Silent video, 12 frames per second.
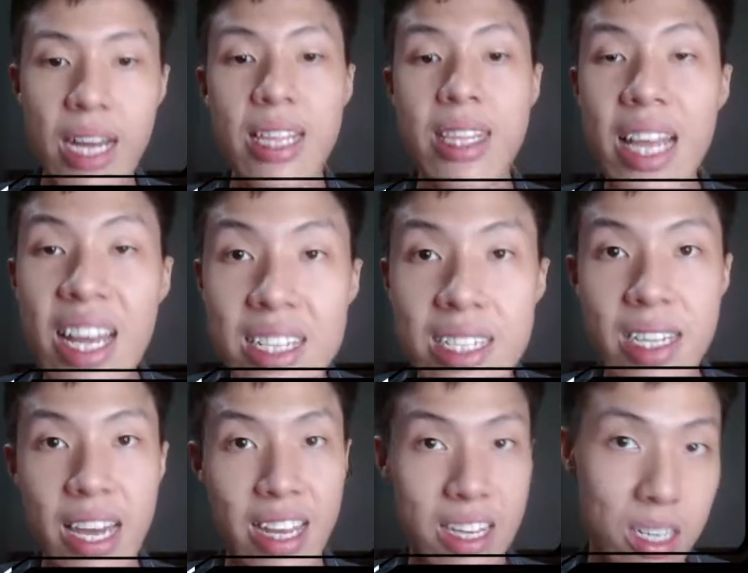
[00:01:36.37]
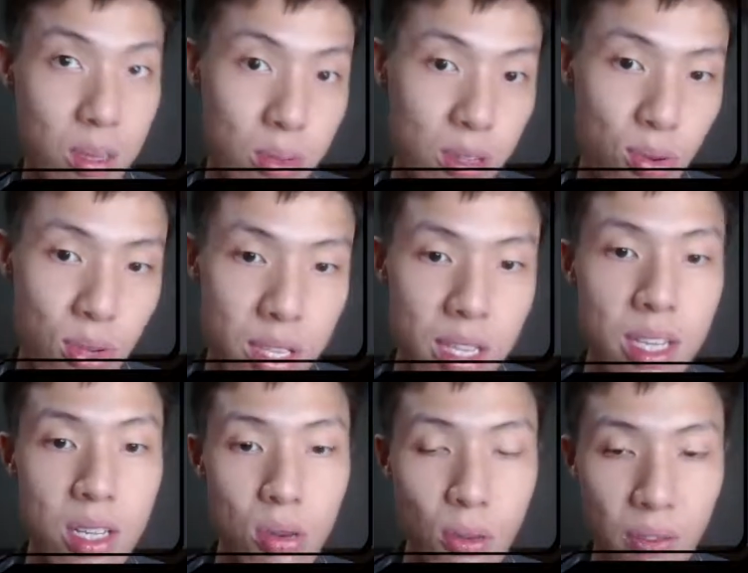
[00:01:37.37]
That's the angle between the
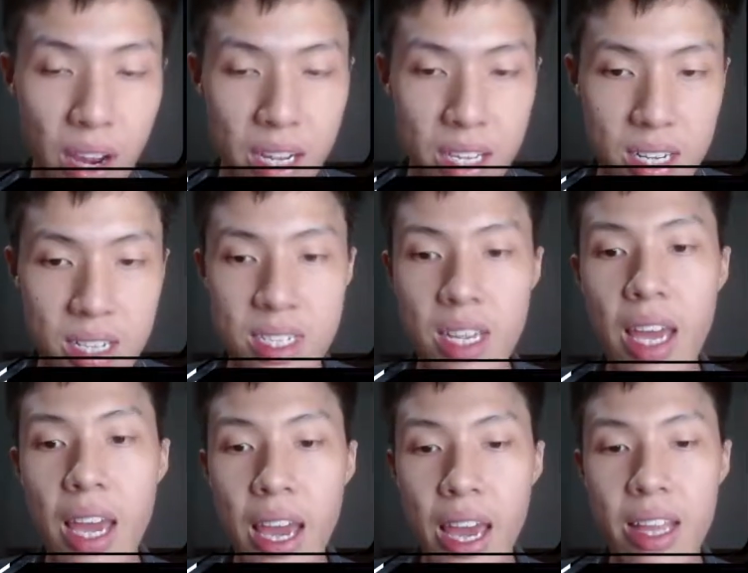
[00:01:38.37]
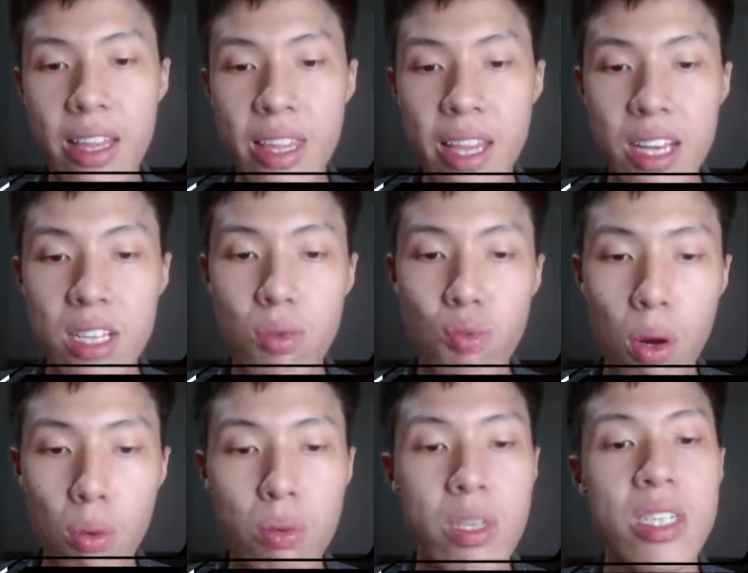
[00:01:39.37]
two vectors and that is
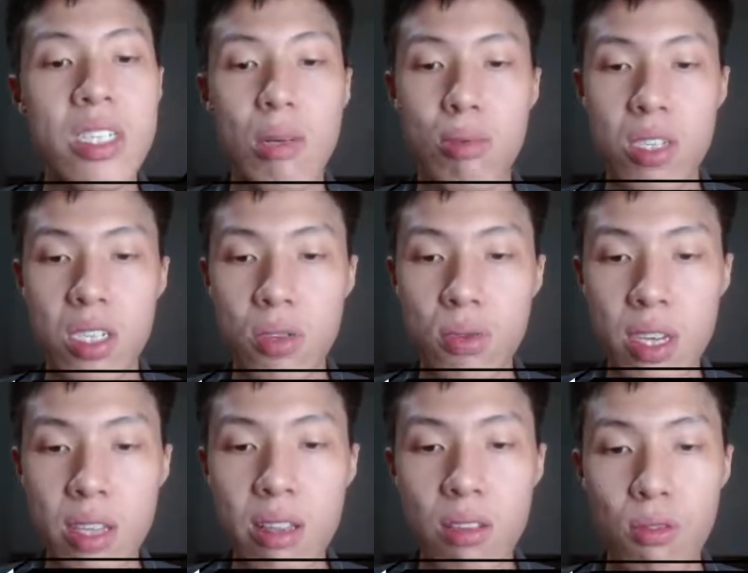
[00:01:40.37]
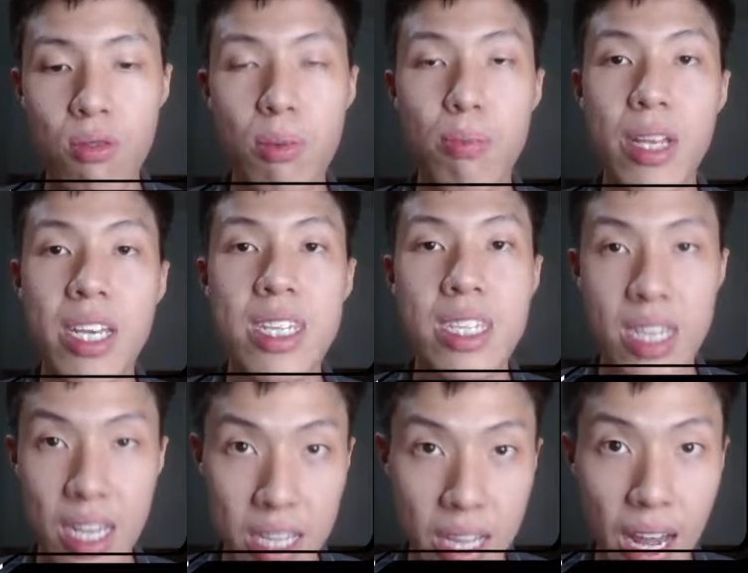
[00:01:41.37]
what we substitute in to replace
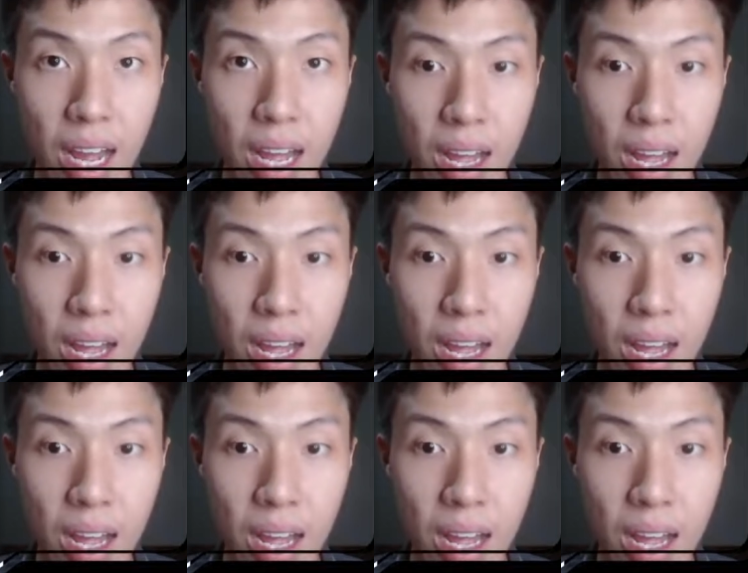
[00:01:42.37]
theta.